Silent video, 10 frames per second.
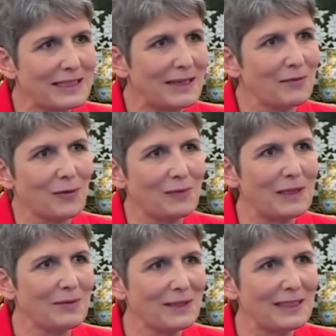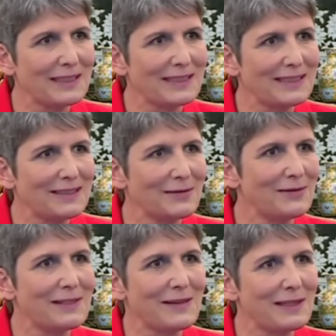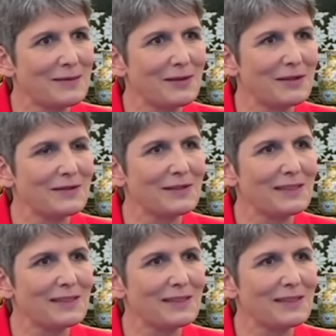get more people here to visit these beautiful